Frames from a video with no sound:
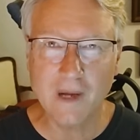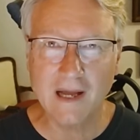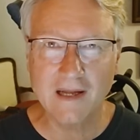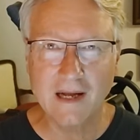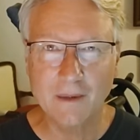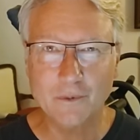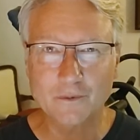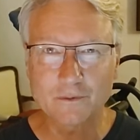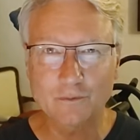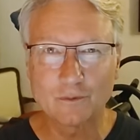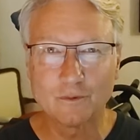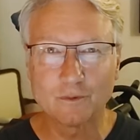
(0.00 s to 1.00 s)
bad
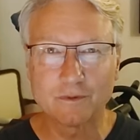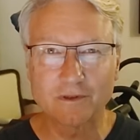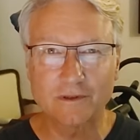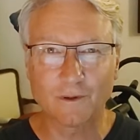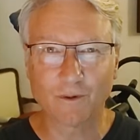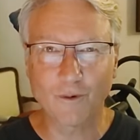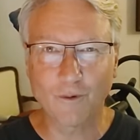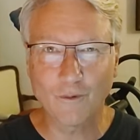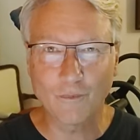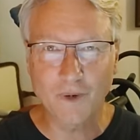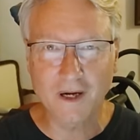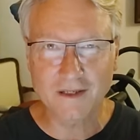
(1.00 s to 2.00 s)
apples ruins the
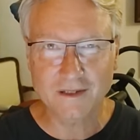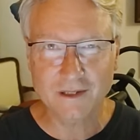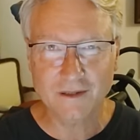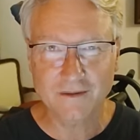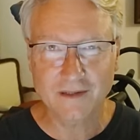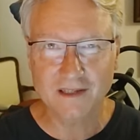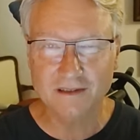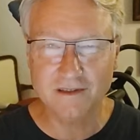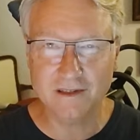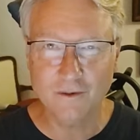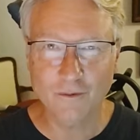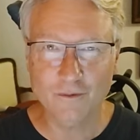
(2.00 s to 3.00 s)
whole bunch. That's
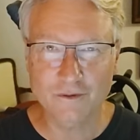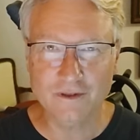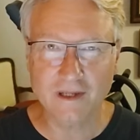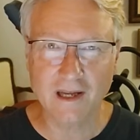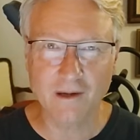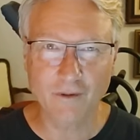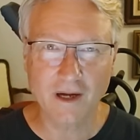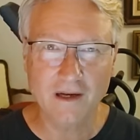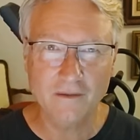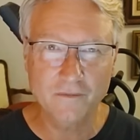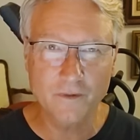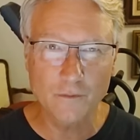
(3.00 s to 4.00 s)
the old saying,
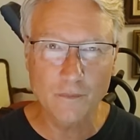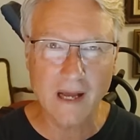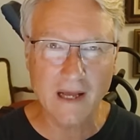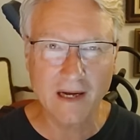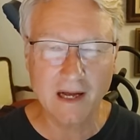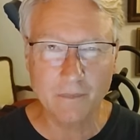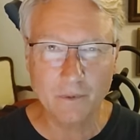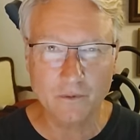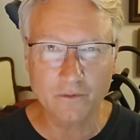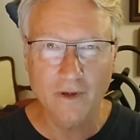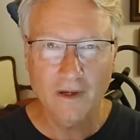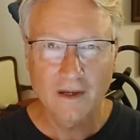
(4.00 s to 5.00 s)
right? A few bad apples